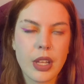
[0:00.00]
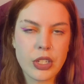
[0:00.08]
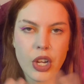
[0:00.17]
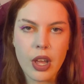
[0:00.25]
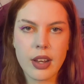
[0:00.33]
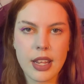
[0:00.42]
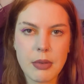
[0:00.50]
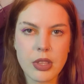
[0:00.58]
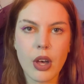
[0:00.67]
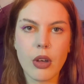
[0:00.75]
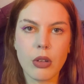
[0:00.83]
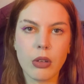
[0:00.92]
journey with
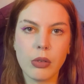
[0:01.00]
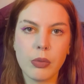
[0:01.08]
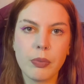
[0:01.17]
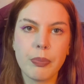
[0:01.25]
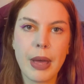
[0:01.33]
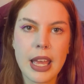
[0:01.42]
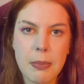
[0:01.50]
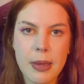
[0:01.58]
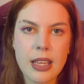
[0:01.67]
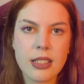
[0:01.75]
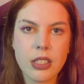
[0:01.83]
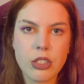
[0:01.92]
the whole
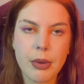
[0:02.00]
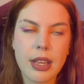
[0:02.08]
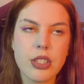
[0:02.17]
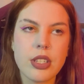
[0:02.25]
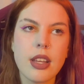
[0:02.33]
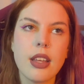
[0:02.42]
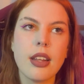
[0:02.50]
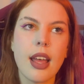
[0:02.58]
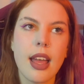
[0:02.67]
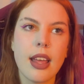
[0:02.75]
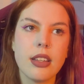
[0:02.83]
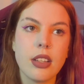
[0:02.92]
baby situation,
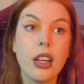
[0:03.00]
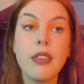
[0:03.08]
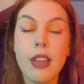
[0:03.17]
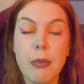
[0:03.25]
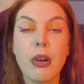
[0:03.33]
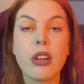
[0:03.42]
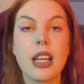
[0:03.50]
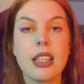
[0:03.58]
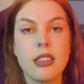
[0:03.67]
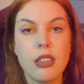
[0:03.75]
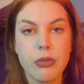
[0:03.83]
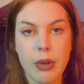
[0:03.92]
and I love their
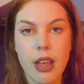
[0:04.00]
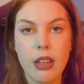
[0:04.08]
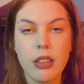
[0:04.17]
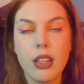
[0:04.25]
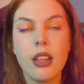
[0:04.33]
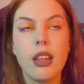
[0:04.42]
podcast as well.